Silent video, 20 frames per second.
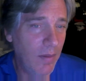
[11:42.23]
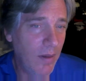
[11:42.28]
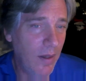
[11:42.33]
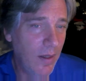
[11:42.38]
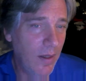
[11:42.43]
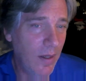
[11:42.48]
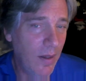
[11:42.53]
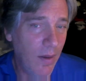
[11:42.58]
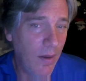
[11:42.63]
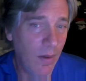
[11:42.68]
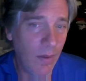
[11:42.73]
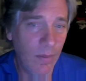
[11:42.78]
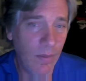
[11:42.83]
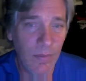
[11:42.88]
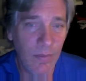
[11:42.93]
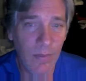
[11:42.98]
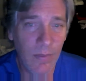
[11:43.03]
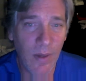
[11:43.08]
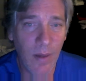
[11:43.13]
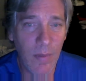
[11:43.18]
you know,
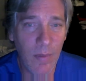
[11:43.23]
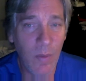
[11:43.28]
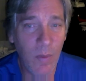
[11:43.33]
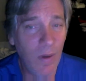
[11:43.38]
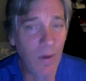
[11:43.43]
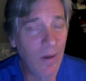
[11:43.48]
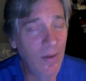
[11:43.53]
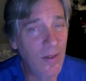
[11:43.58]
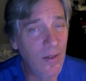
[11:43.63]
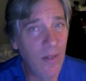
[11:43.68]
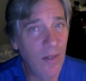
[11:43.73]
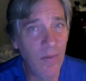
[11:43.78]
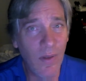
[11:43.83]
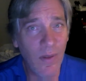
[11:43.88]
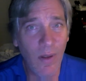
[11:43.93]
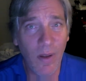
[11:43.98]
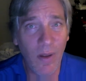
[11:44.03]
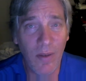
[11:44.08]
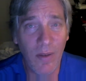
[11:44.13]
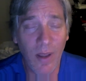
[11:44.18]
I've been working on this stuff a
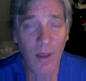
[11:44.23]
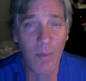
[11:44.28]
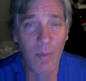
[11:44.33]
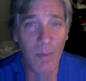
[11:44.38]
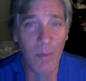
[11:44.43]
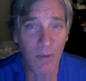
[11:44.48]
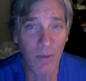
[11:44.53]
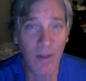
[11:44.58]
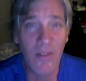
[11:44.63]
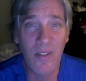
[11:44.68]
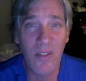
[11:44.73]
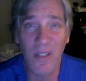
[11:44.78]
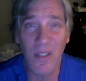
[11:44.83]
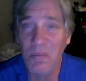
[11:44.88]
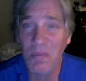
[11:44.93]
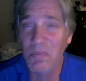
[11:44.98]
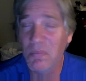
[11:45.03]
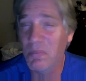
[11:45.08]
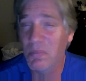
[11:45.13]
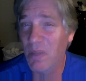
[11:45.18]
long time. I'm rusty,
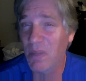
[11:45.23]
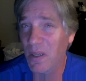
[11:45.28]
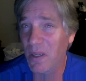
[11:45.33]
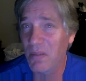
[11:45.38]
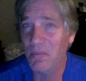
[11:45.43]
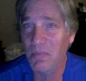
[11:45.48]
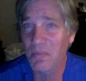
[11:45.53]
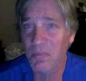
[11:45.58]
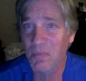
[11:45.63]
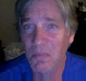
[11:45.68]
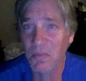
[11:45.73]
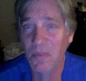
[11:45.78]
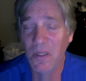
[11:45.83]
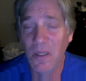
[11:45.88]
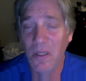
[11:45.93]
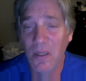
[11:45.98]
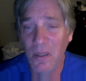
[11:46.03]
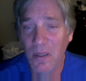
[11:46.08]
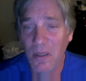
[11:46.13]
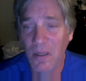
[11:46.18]
but
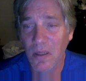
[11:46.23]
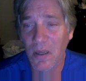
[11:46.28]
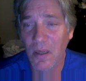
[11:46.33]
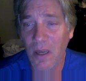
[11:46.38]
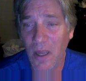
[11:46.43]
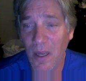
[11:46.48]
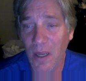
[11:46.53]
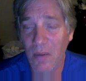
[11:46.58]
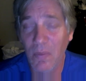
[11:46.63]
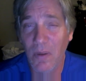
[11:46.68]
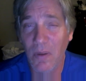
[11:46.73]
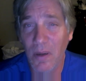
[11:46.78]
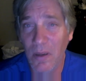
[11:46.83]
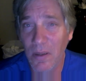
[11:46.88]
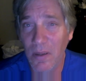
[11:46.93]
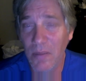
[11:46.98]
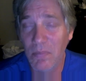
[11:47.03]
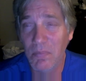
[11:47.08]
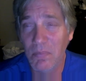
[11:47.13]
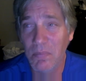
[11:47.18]
I had it running
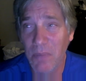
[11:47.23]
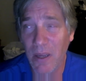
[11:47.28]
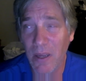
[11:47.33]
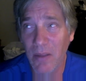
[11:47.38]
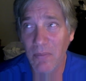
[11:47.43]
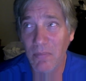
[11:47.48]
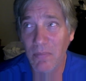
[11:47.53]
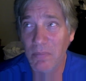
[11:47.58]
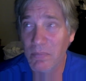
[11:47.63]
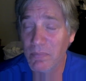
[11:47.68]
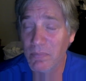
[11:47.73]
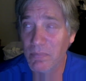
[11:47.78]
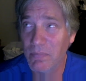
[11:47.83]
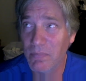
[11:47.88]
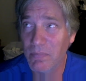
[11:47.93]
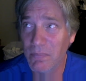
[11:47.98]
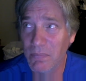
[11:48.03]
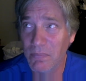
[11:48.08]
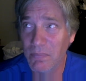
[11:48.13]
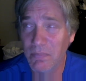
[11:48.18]
in about
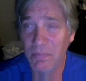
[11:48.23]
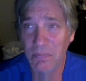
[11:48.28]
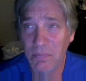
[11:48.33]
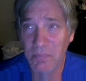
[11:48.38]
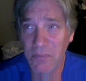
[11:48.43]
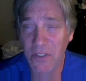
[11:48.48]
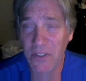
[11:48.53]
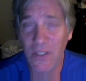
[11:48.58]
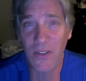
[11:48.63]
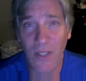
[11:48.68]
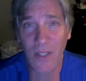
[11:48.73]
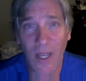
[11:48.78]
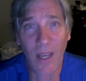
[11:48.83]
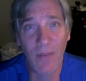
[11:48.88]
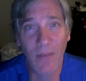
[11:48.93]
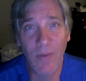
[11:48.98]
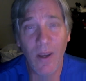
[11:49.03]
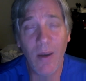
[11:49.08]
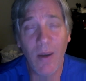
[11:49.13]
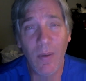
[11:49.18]

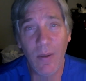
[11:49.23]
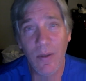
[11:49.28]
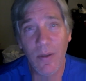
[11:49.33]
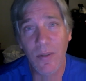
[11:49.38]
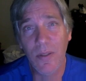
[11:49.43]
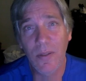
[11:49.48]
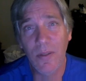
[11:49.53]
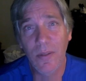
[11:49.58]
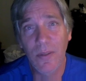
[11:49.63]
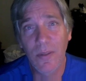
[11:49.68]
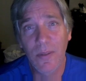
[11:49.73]
6.5 hours.